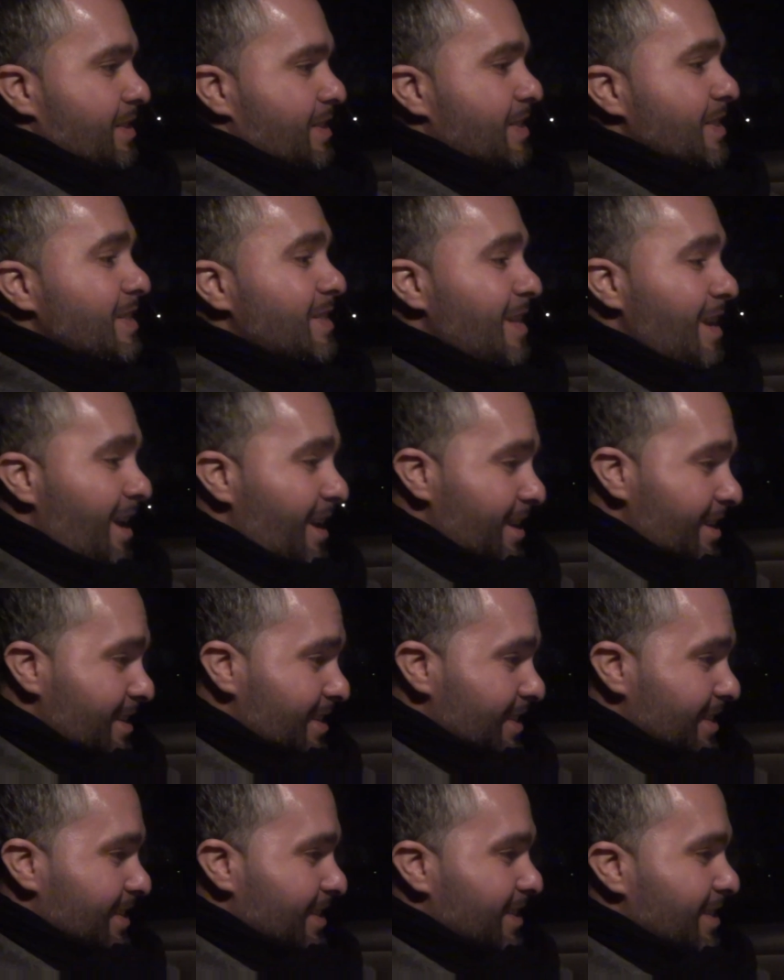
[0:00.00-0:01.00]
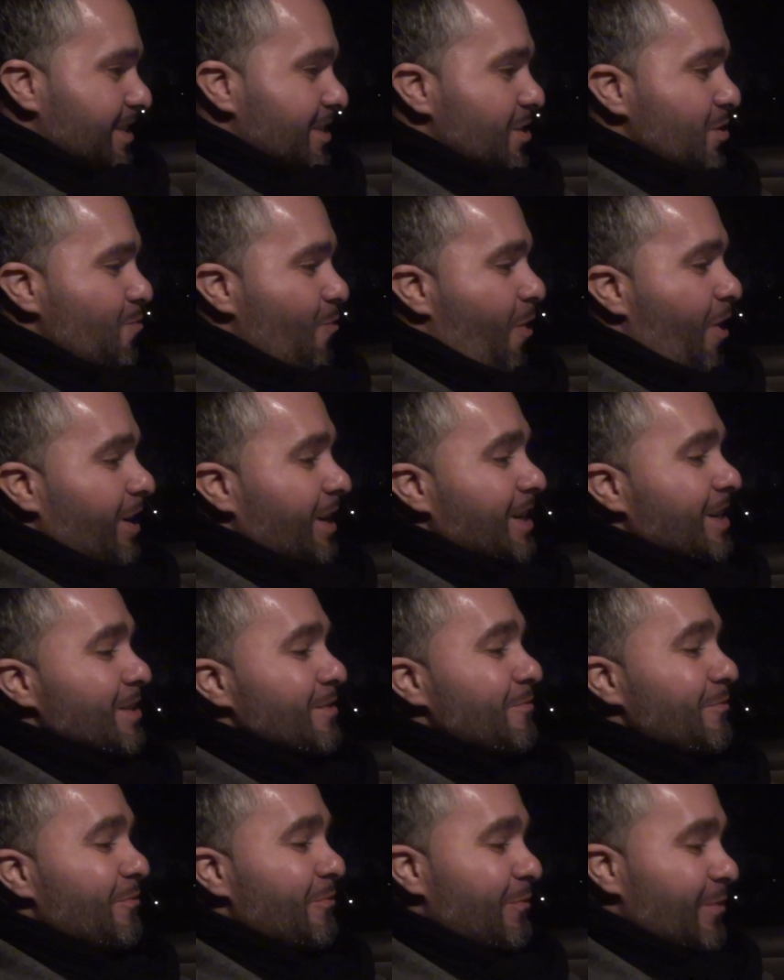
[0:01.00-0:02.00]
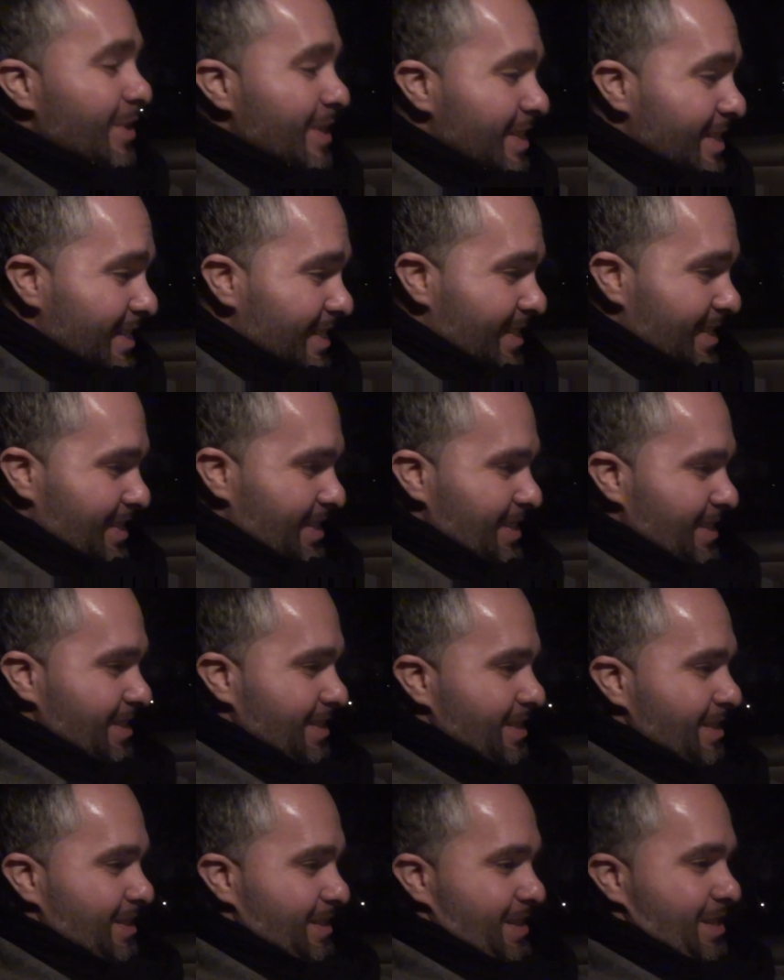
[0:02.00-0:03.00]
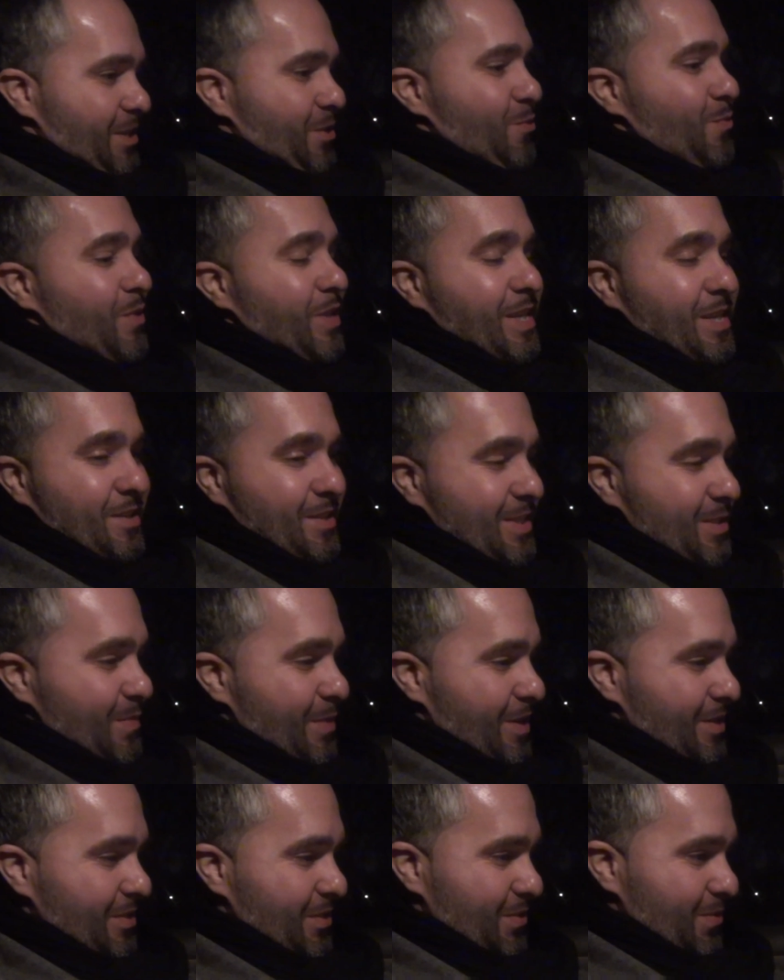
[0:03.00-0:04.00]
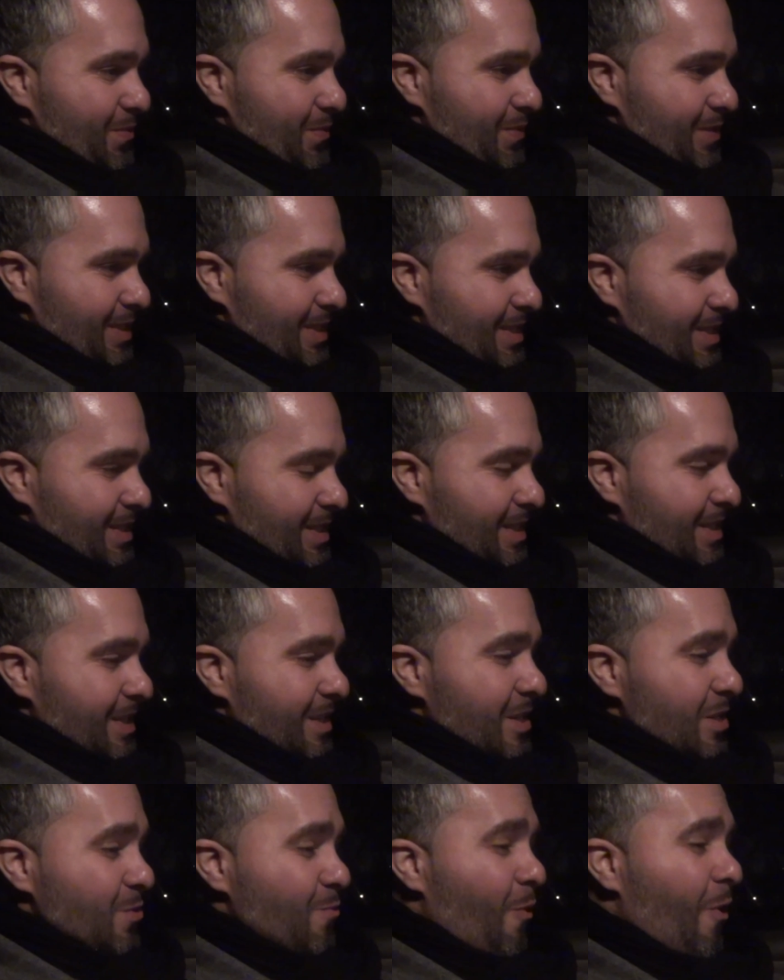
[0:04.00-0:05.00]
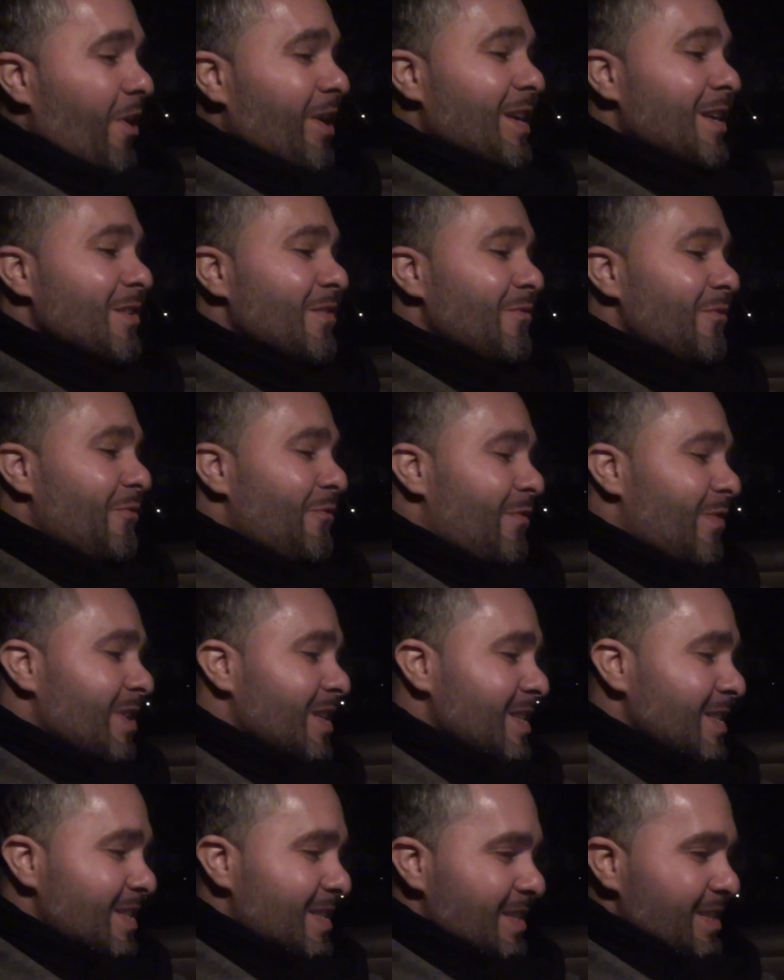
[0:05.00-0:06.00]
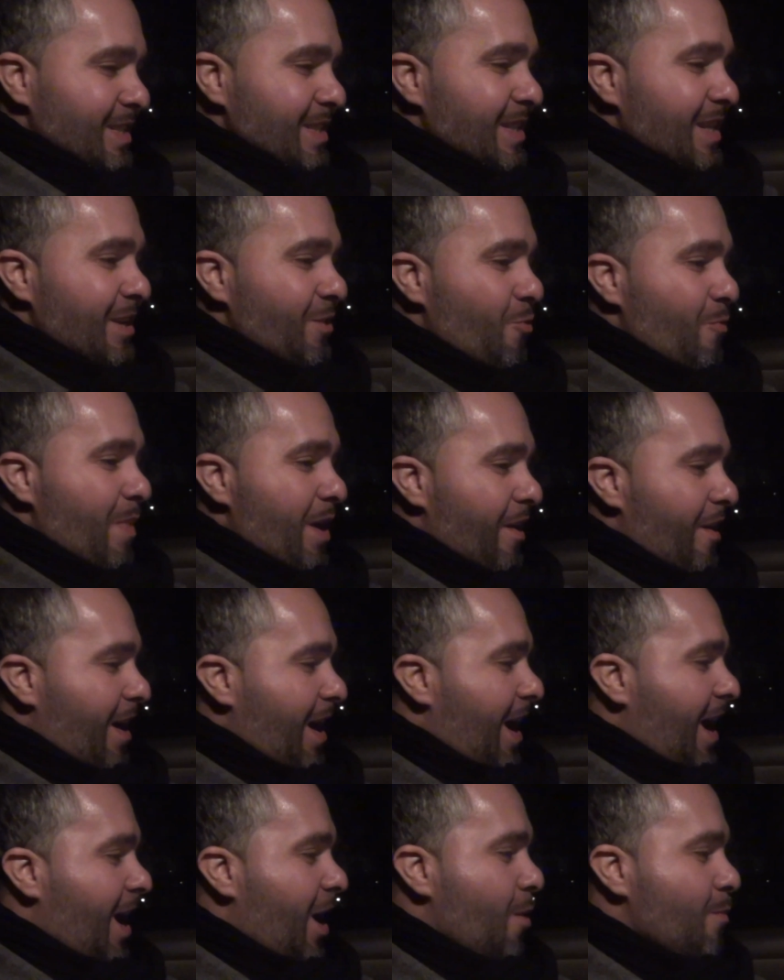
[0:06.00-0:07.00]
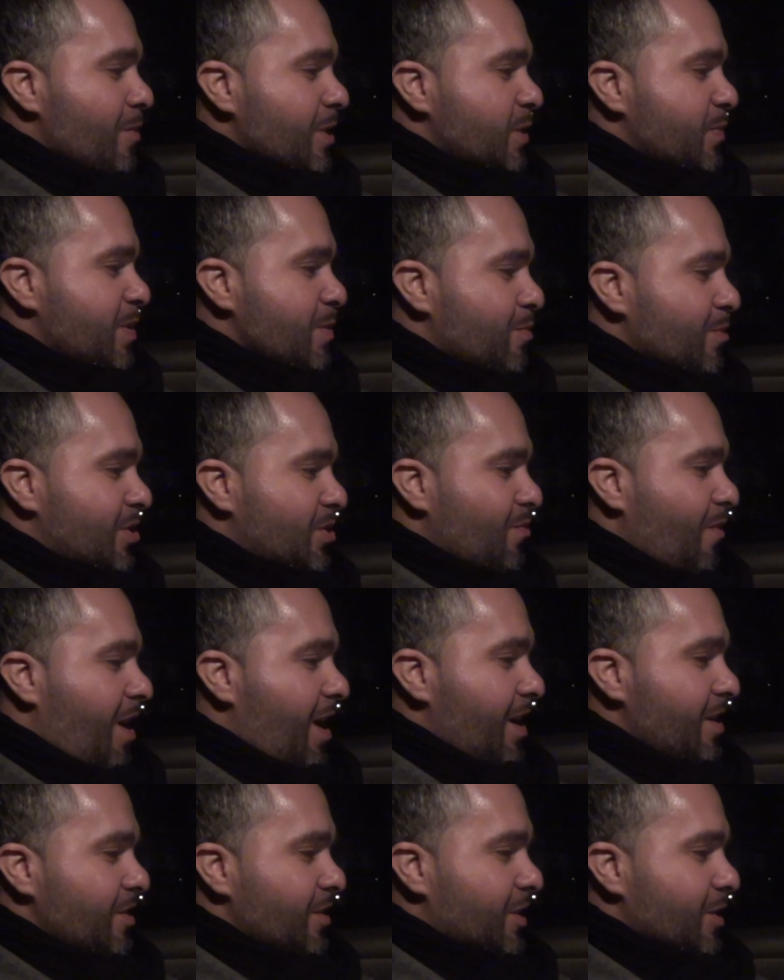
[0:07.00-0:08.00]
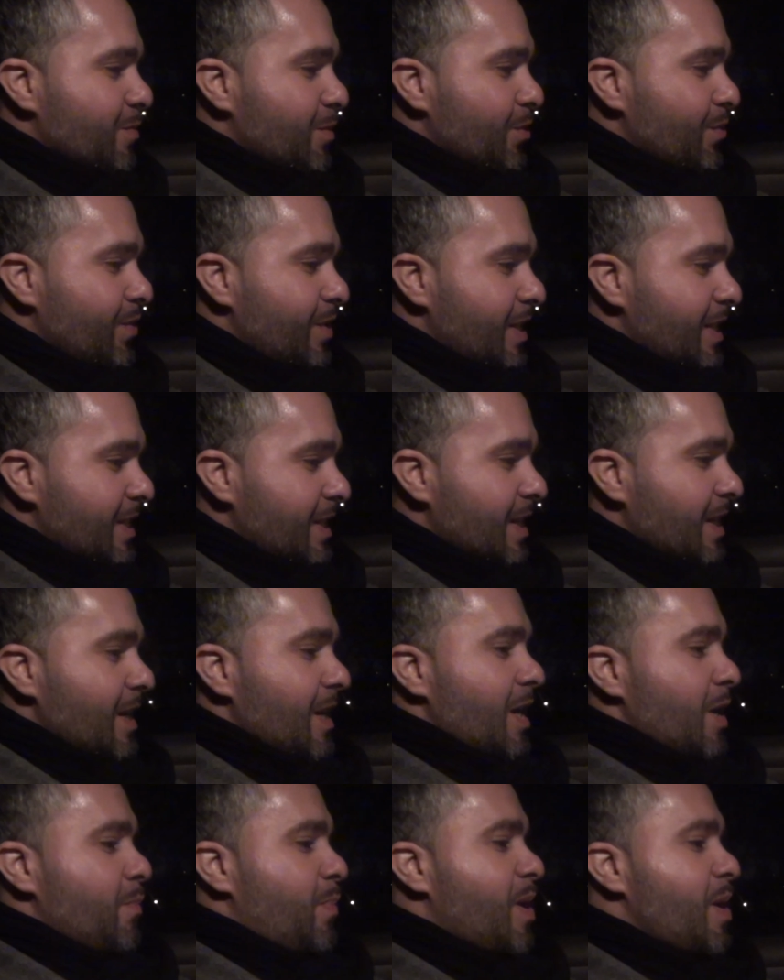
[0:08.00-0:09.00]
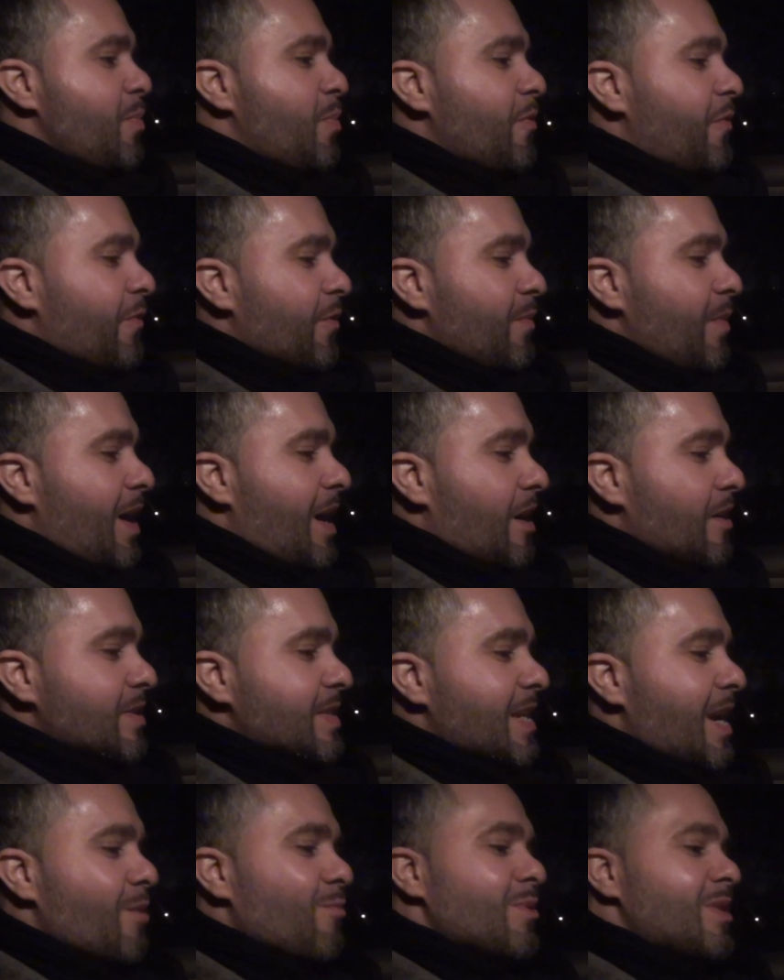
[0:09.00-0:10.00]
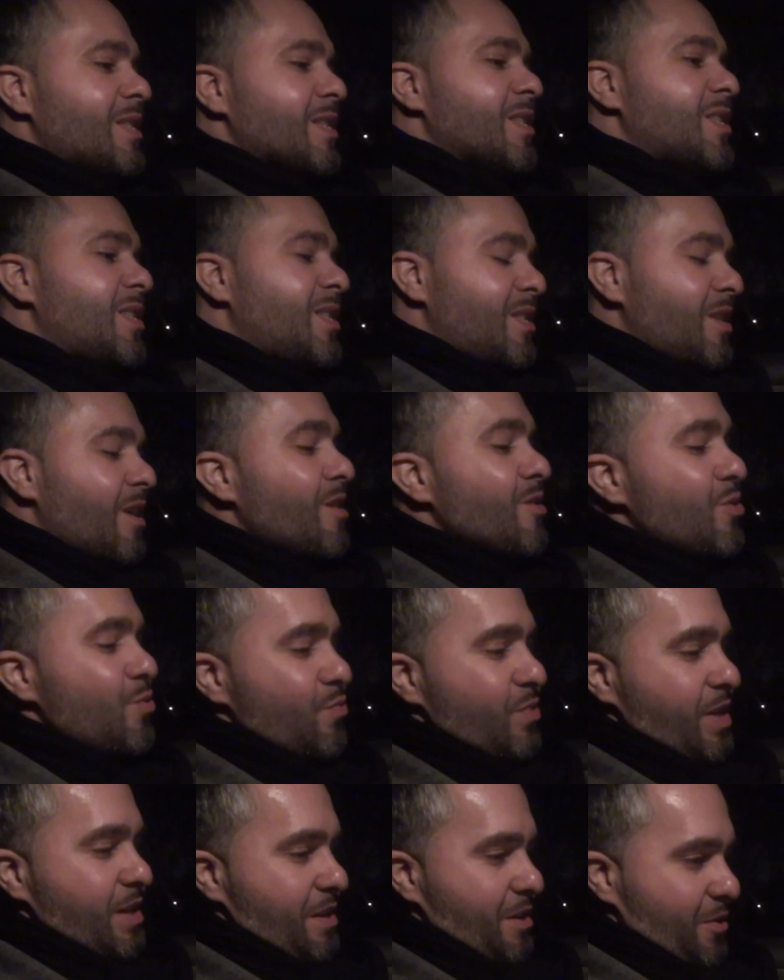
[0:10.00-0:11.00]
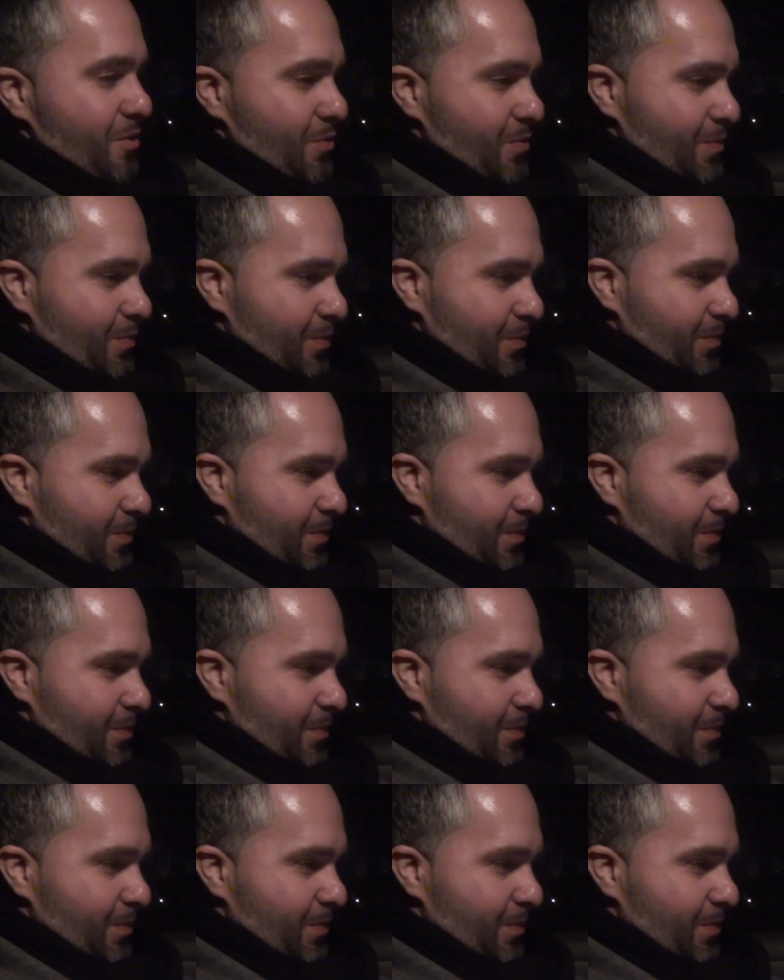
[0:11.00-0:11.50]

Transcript: Today, you are convinced that no one cares about you. You are convinced that no matter how much people try in your community, people from the outside would just shut you down.